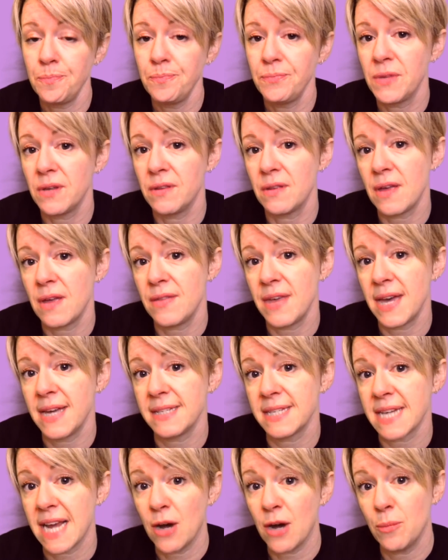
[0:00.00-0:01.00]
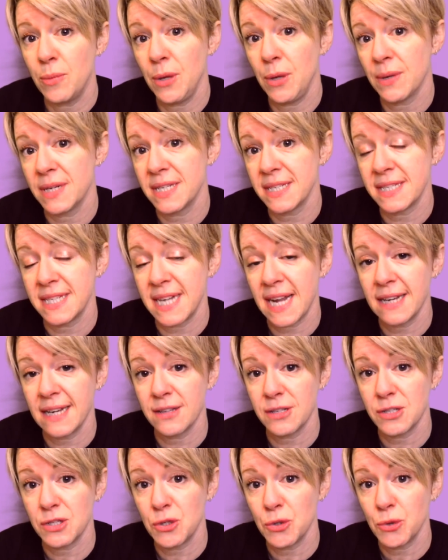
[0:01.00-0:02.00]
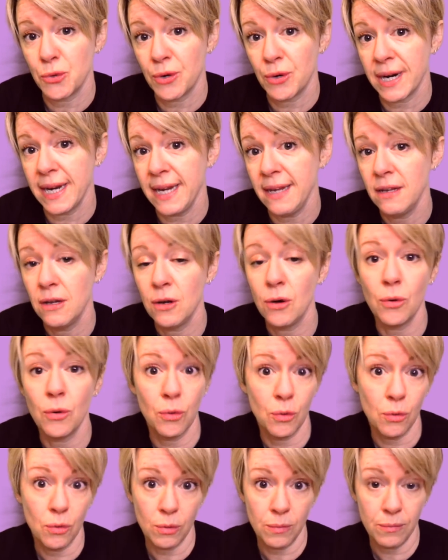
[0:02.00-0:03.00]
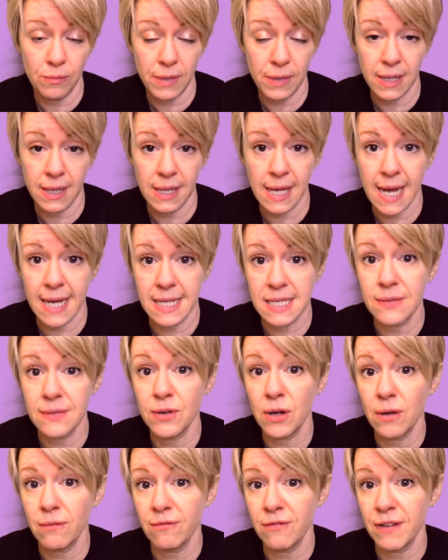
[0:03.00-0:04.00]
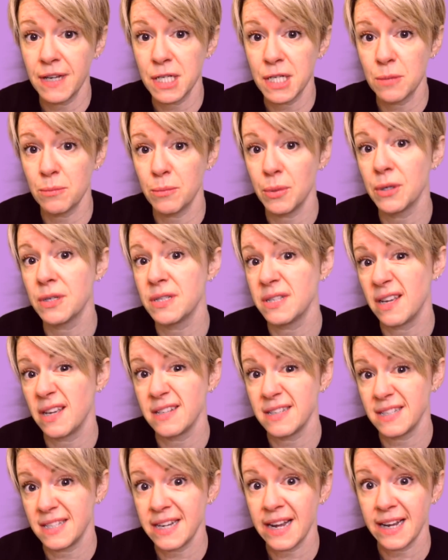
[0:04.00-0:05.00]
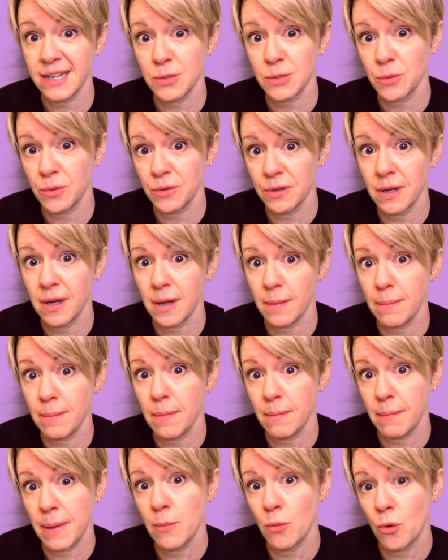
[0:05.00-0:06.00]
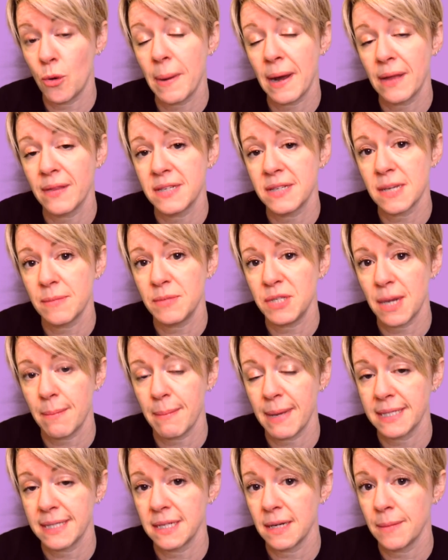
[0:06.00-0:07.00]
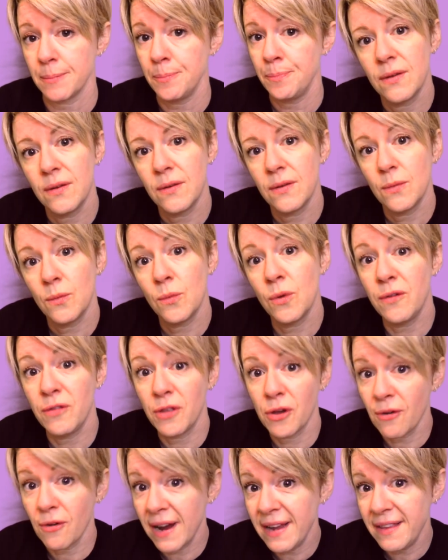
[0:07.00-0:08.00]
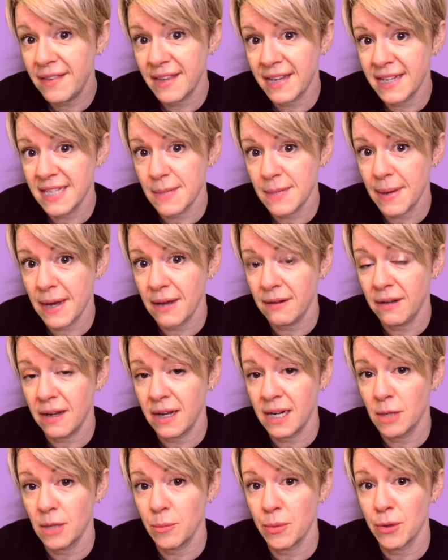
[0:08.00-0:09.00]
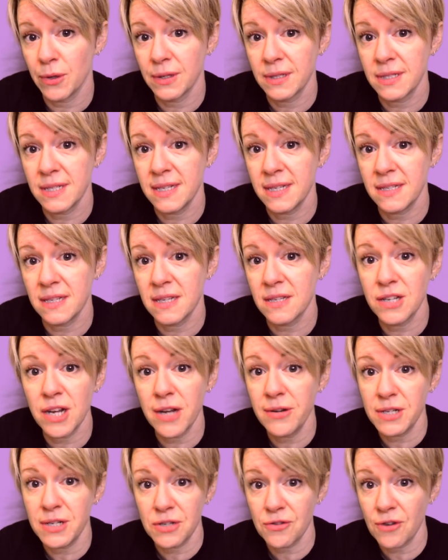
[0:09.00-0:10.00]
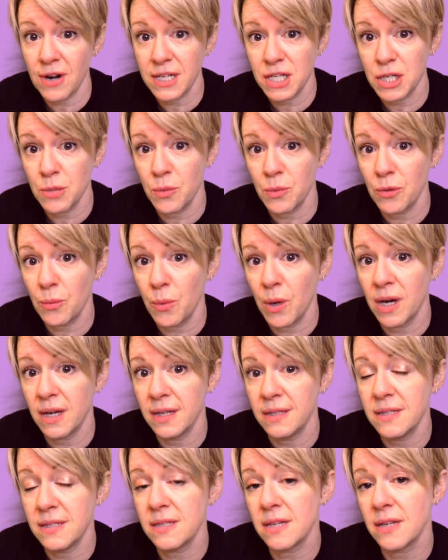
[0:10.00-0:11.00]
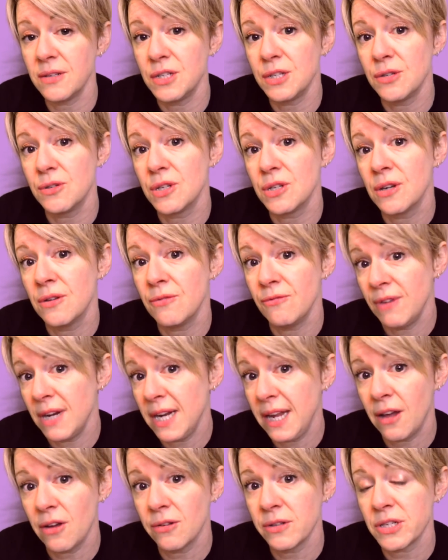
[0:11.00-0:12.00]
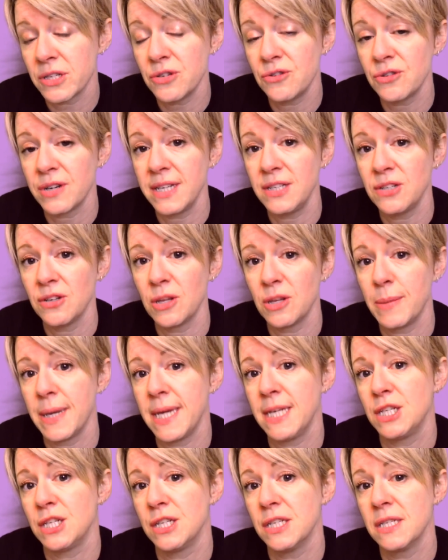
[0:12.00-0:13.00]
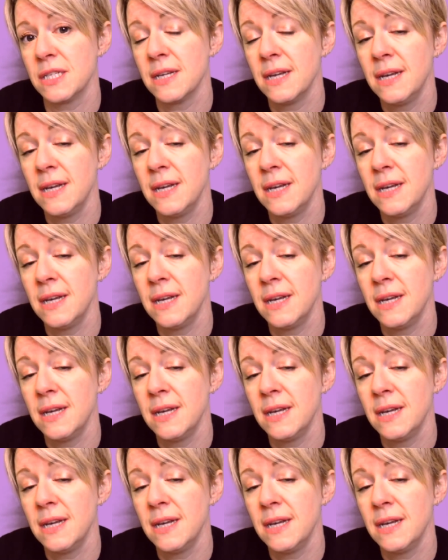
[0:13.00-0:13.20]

that they're there to help you understand the story, or in the case of a non-fiction book, to understand a bit more about the subject matter. One of the great things about Lilac books is there's no distraction with words, so children can really concentrate on the pictures.